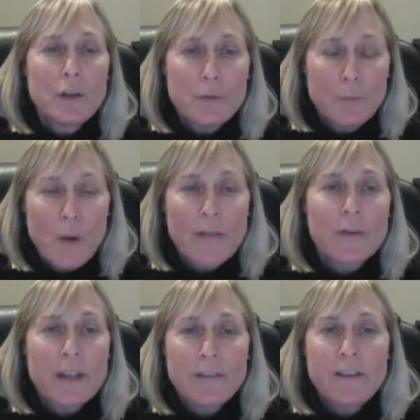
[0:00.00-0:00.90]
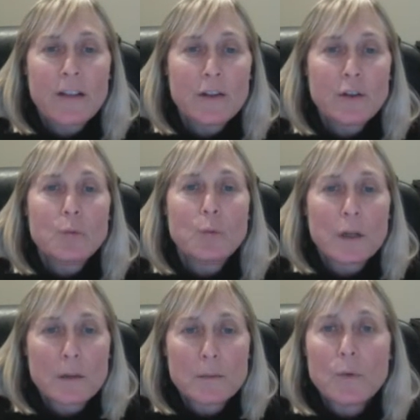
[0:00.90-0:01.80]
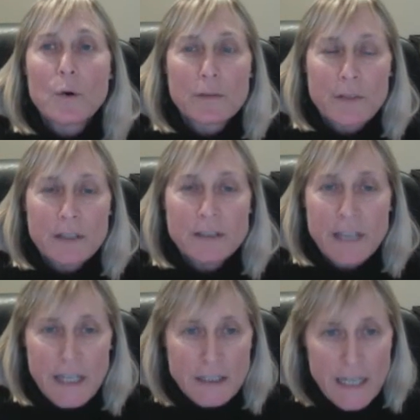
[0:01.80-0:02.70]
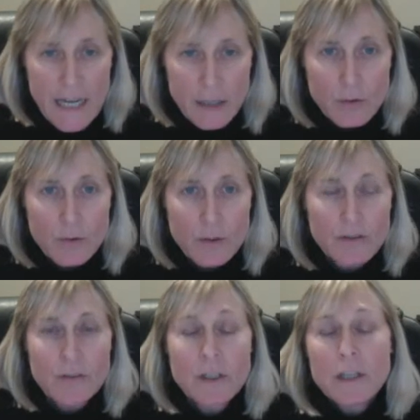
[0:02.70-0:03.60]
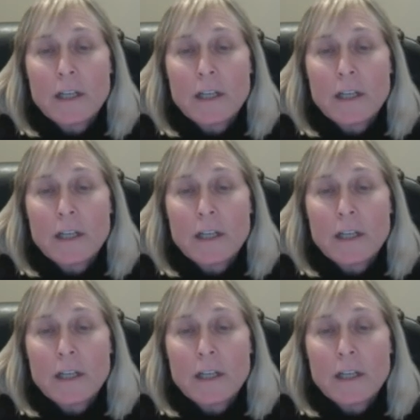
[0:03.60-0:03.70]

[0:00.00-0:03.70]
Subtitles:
whether they fell into one or more of these 8 categories.